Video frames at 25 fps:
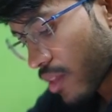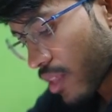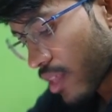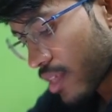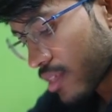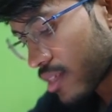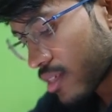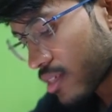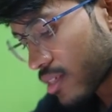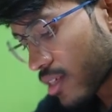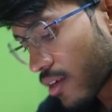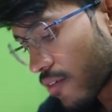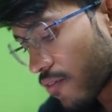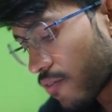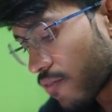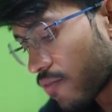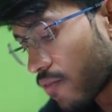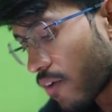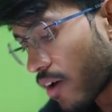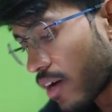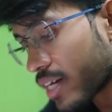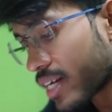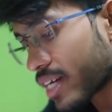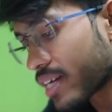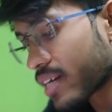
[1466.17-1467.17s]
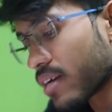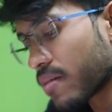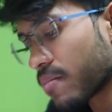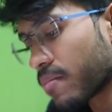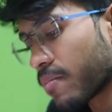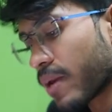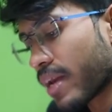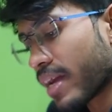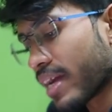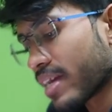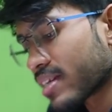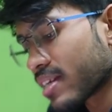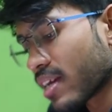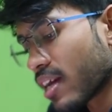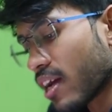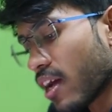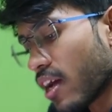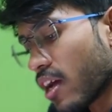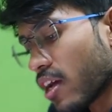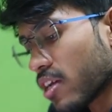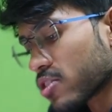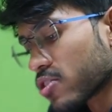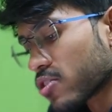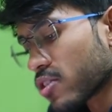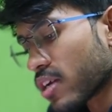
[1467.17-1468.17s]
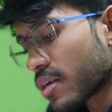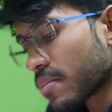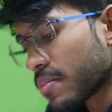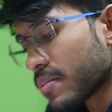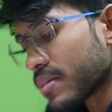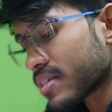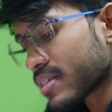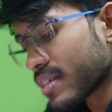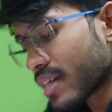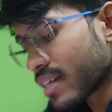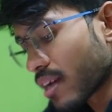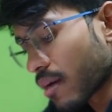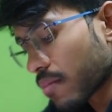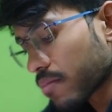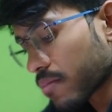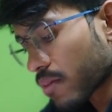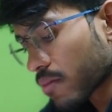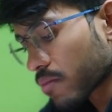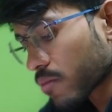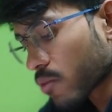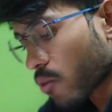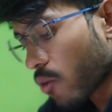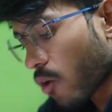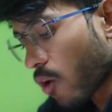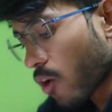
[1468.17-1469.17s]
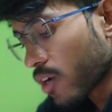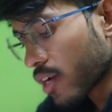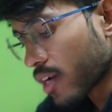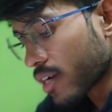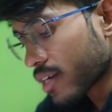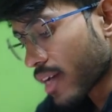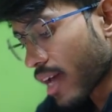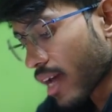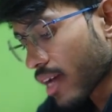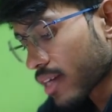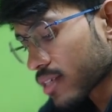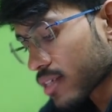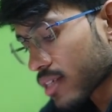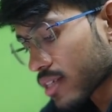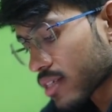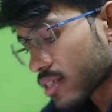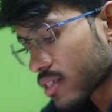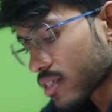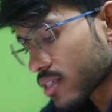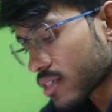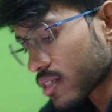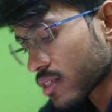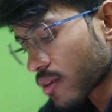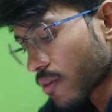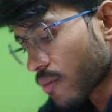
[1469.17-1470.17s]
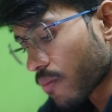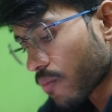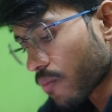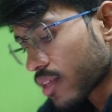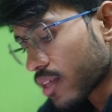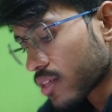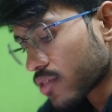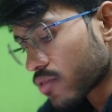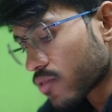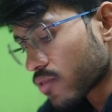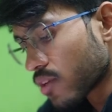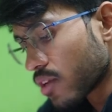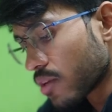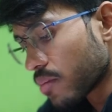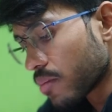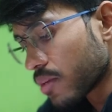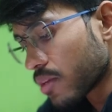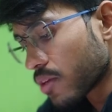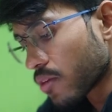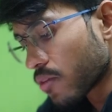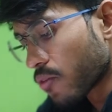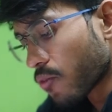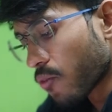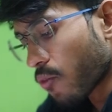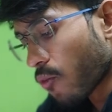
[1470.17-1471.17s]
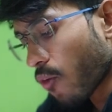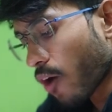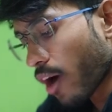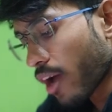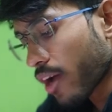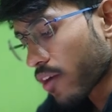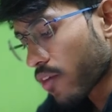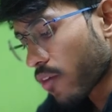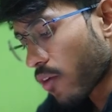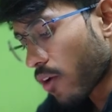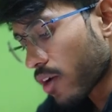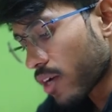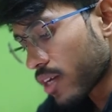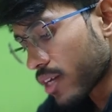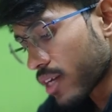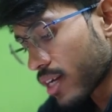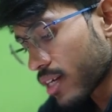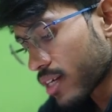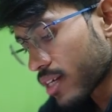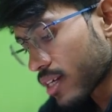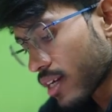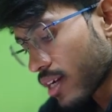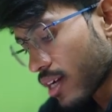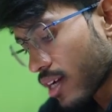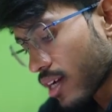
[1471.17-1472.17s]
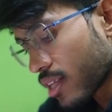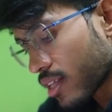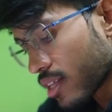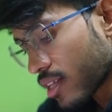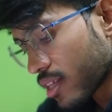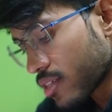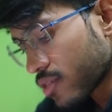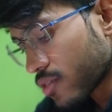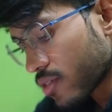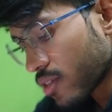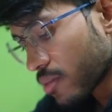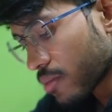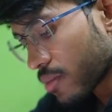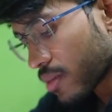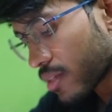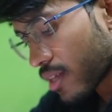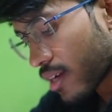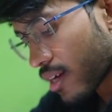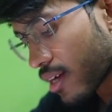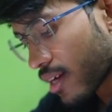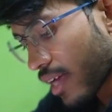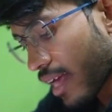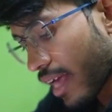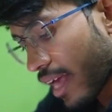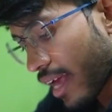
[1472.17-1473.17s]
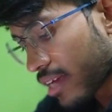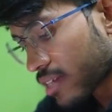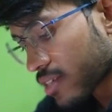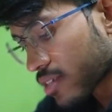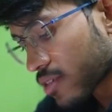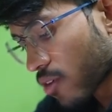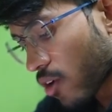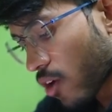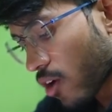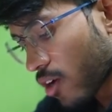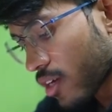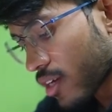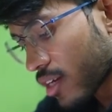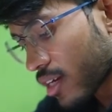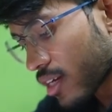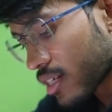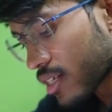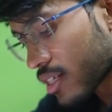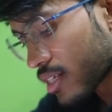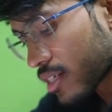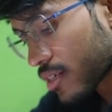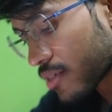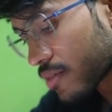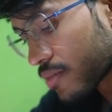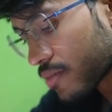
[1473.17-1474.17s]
This is a vertical plate. So let me set up the coordinate axis. This will be the y coordinate. This will be the x coordinate.